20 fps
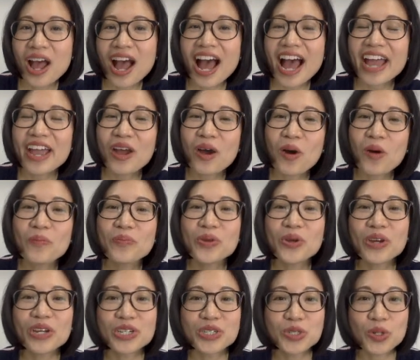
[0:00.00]
I hope you
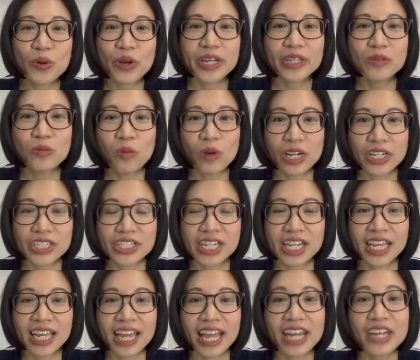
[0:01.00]
enjoyed
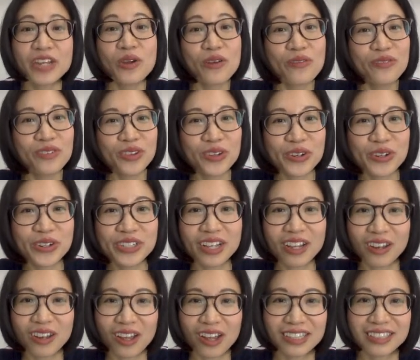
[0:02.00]
watching and you have learned a
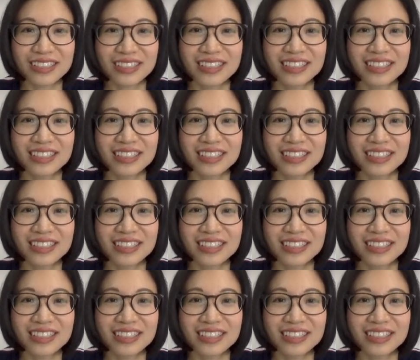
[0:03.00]
lot.